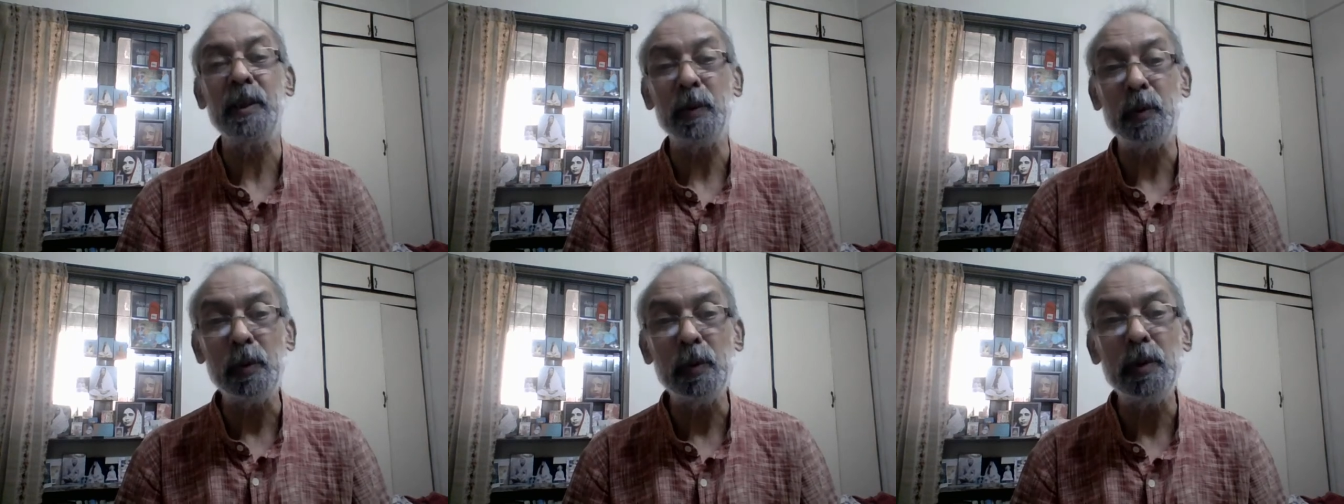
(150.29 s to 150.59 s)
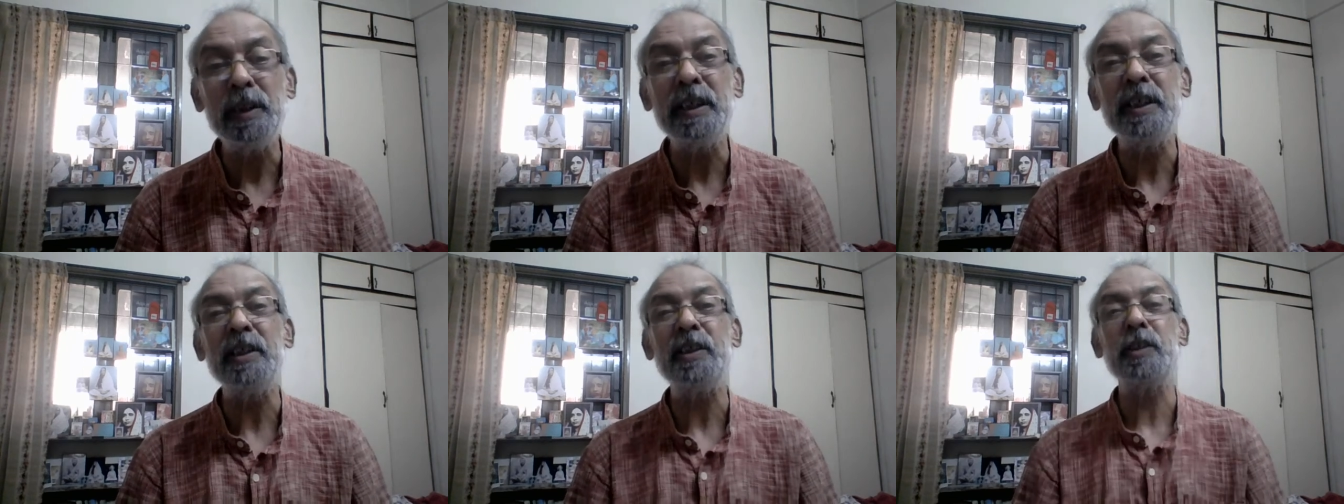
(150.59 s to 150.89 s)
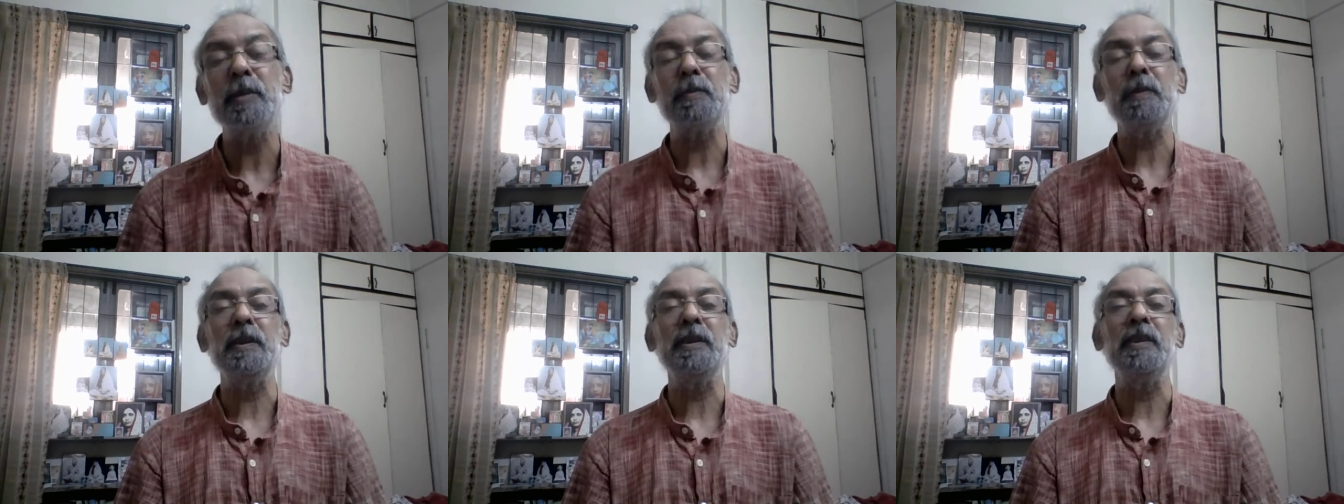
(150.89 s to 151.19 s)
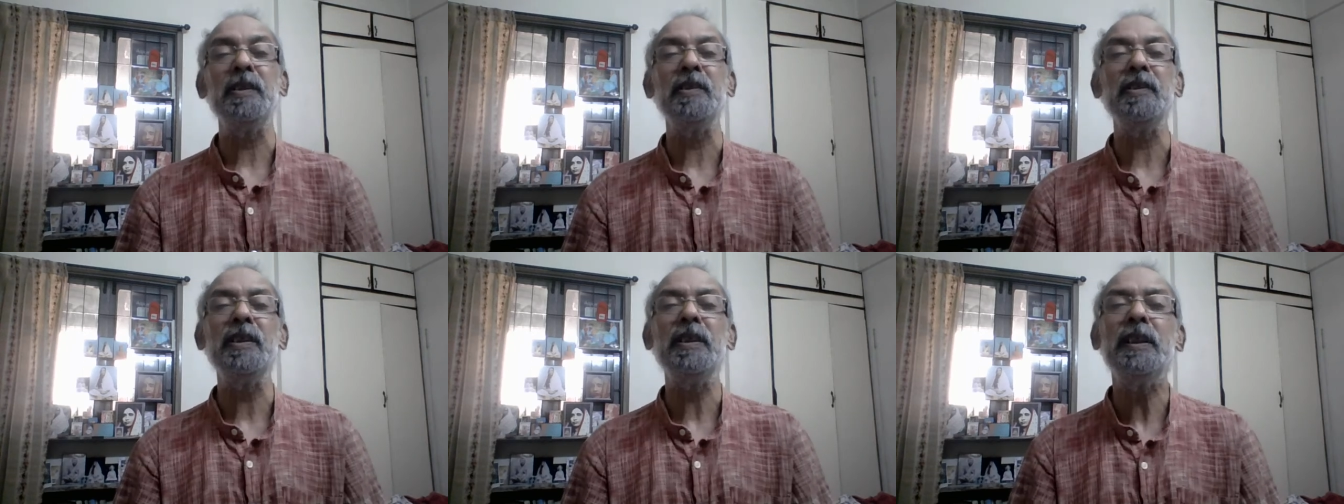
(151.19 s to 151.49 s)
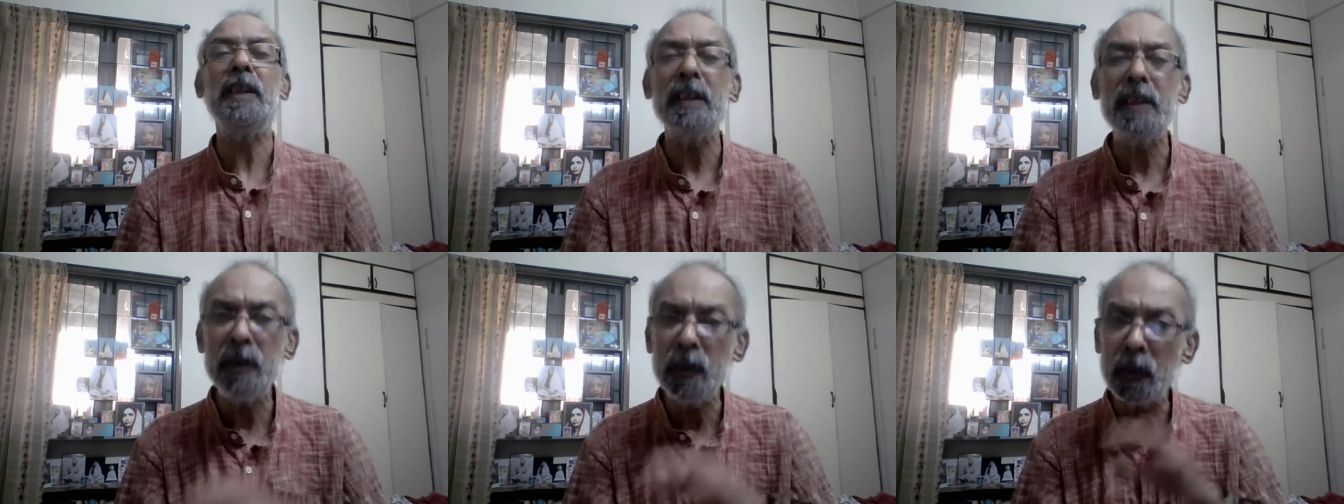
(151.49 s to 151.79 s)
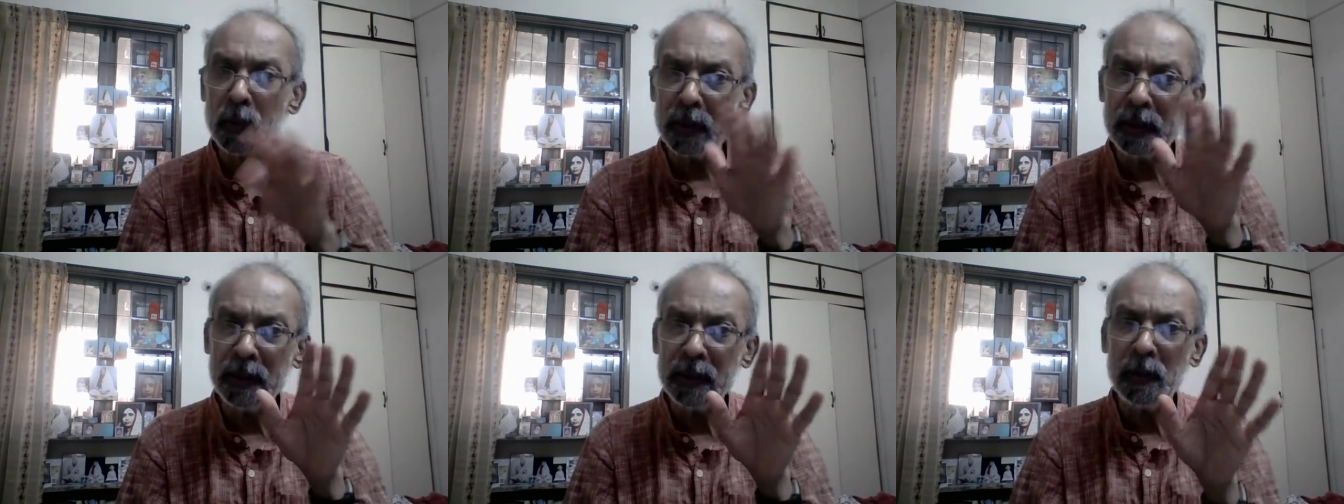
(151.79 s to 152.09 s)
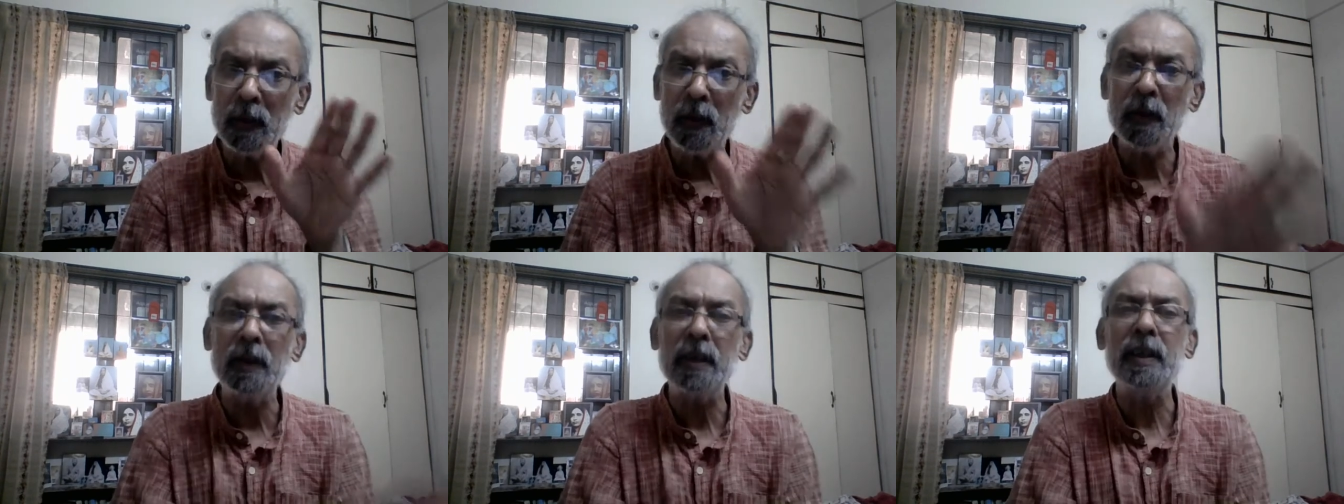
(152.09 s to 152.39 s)
told Keshav Chandra Sen that you run the
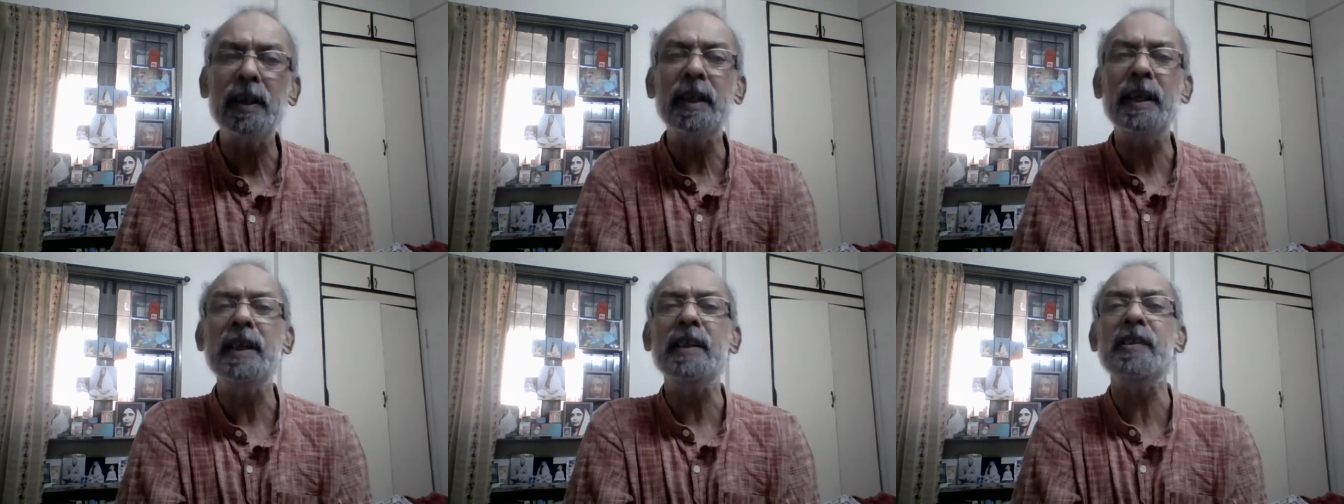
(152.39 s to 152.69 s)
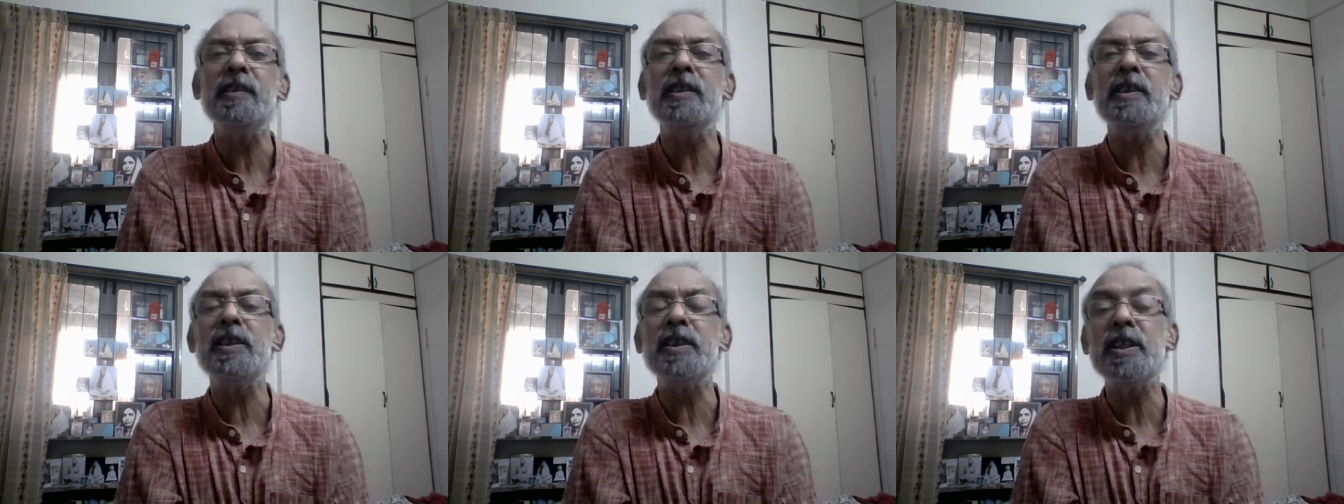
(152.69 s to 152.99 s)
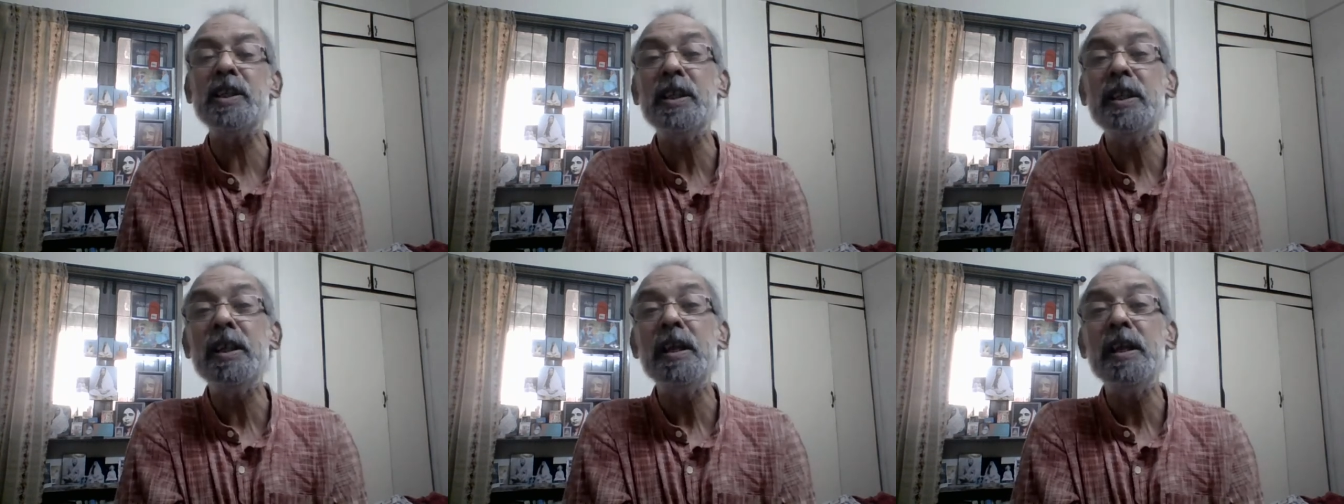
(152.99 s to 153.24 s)
organization